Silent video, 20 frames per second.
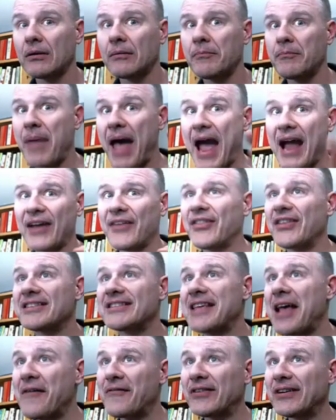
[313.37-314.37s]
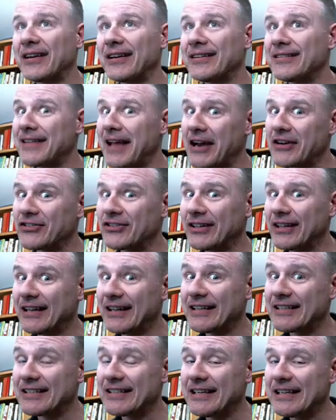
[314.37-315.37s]
back in the 70s, actually,
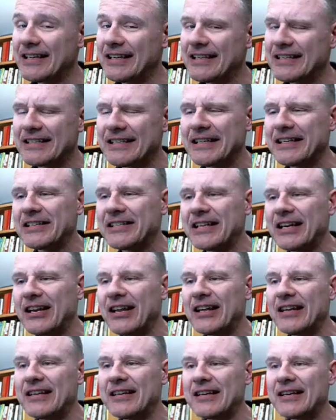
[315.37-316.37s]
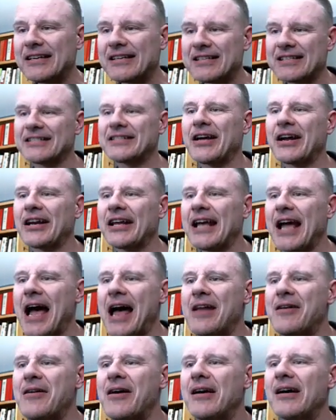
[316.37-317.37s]
the CDC did a study
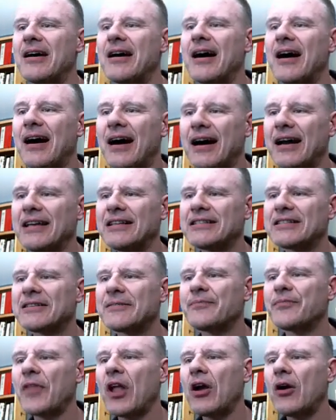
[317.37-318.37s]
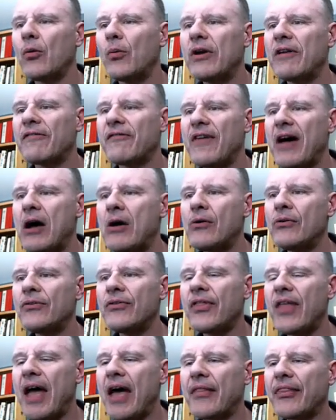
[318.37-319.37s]
on heights. We
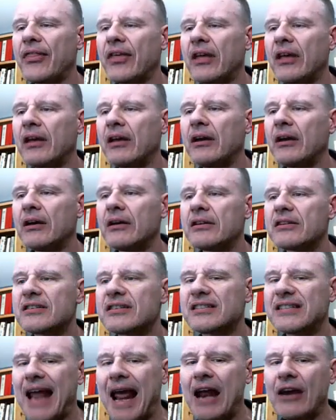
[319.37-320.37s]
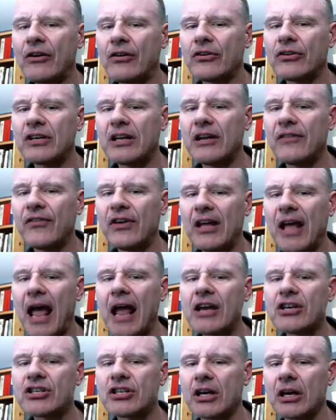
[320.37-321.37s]
found that the standard
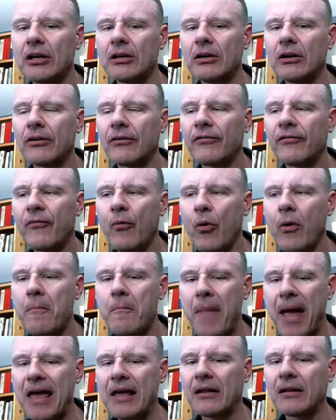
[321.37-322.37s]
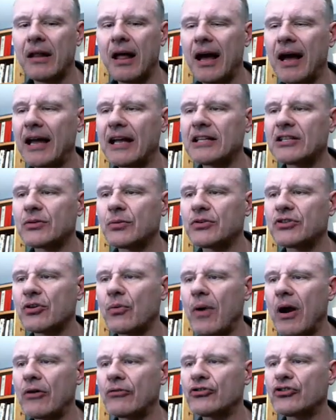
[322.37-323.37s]
deviation for male heights was
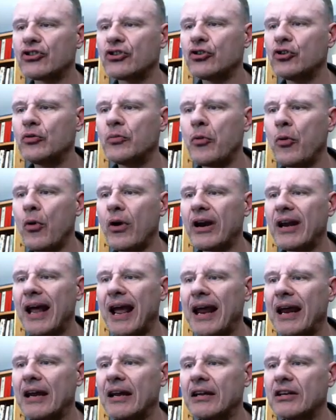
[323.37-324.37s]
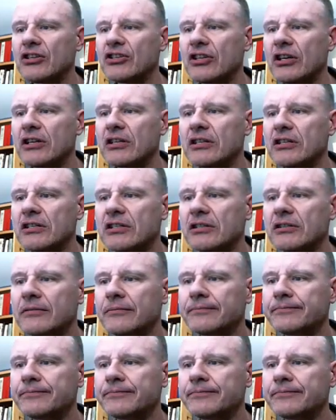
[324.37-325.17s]
around 2.8 inches.